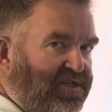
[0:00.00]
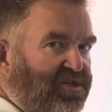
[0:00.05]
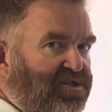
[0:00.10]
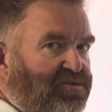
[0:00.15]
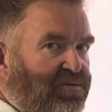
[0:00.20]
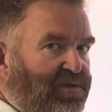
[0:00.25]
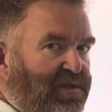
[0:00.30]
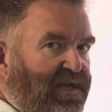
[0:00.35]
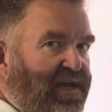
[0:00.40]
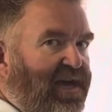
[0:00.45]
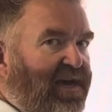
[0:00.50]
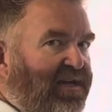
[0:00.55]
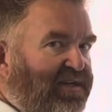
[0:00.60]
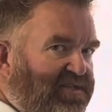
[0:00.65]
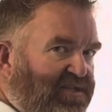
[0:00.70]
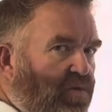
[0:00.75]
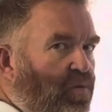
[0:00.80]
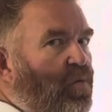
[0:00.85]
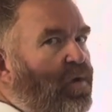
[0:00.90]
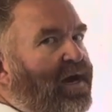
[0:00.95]
goes with the
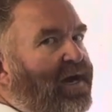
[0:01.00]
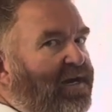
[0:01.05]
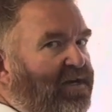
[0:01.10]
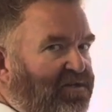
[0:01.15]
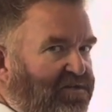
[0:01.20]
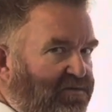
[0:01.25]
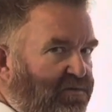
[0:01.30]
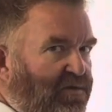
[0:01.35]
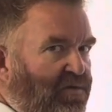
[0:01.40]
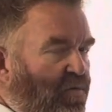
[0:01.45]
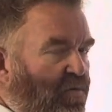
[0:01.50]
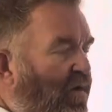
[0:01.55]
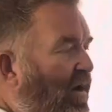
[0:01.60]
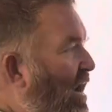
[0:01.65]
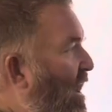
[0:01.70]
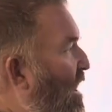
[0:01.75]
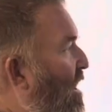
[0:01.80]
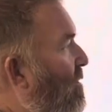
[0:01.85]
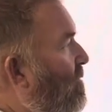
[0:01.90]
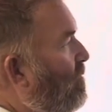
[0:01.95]
x, the y goes with the
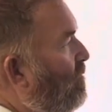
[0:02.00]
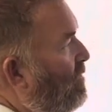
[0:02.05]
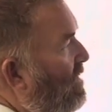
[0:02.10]
y.